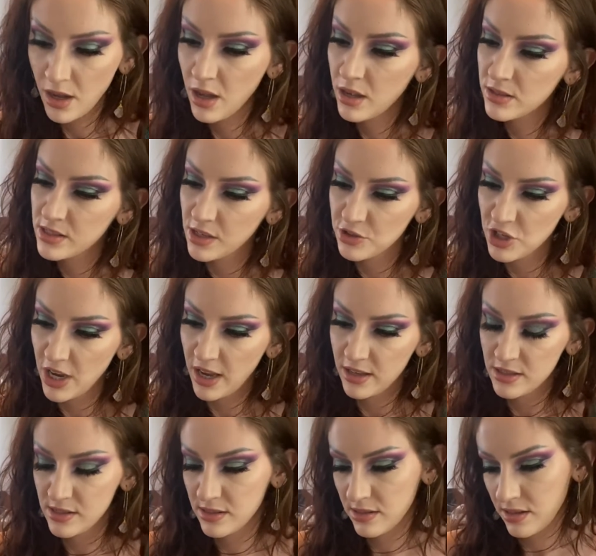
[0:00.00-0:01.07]
Such
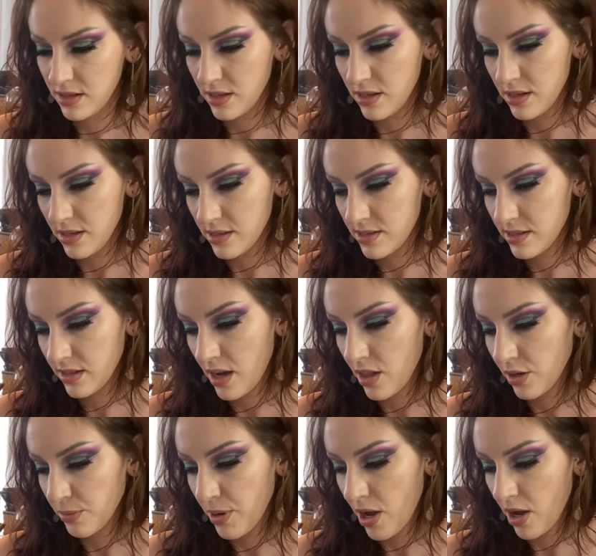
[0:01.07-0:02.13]
as this
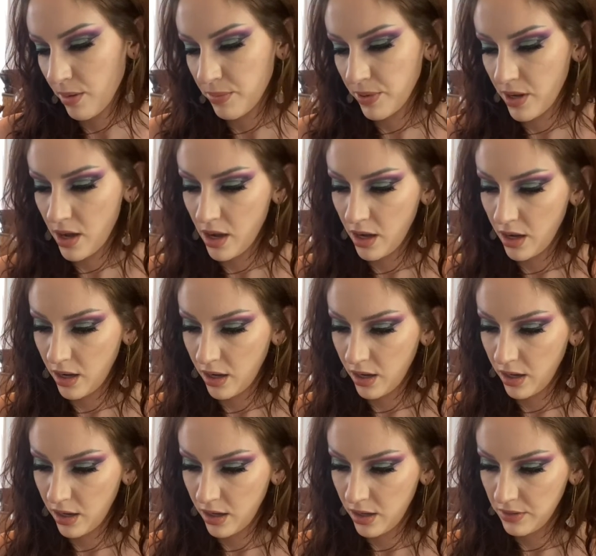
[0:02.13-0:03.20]

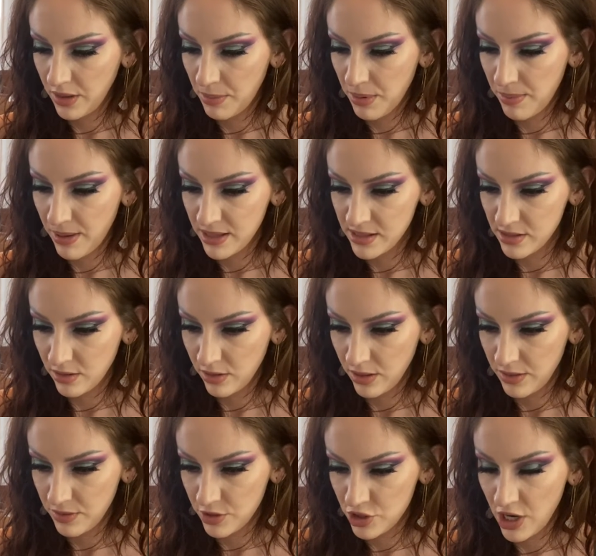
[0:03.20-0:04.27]
ColourPop lippy pencil
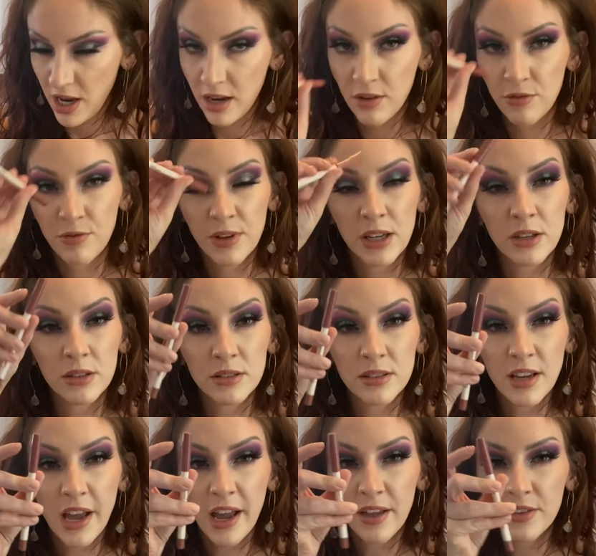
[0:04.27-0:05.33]
in the shade Field
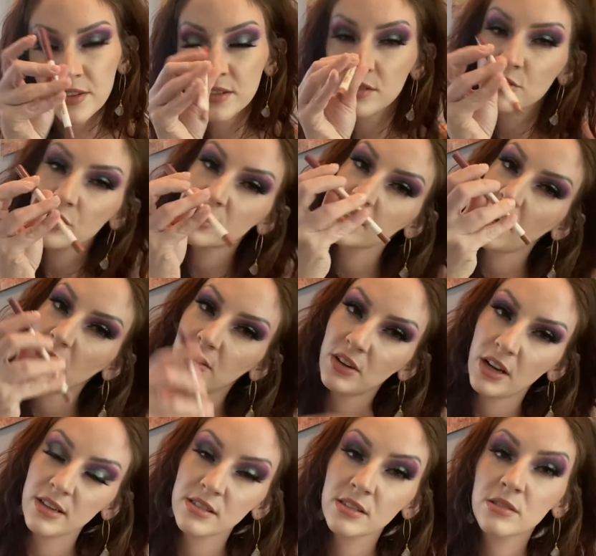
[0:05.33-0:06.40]
Day. This is just kind of a
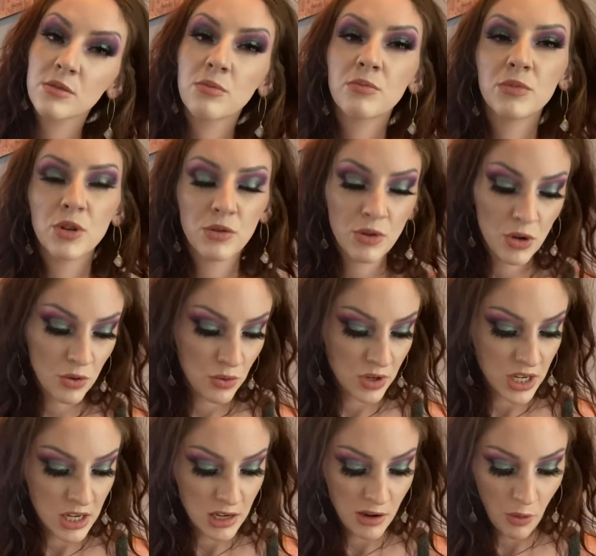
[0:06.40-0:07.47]
nice
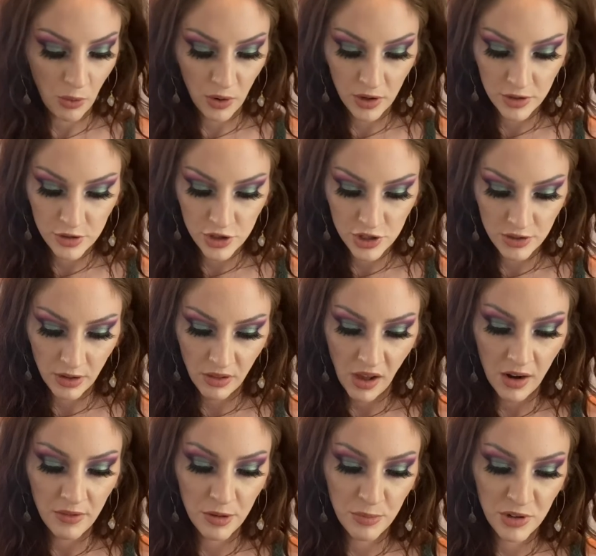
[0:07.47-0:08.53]
nudie orange. A lot
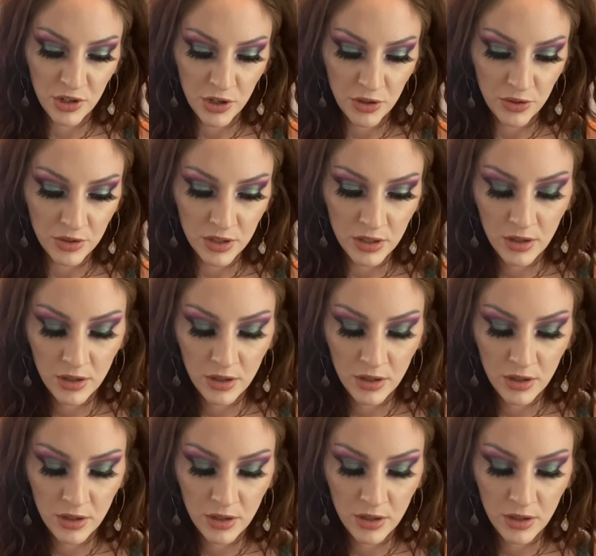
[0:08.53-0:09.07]
of them are nude.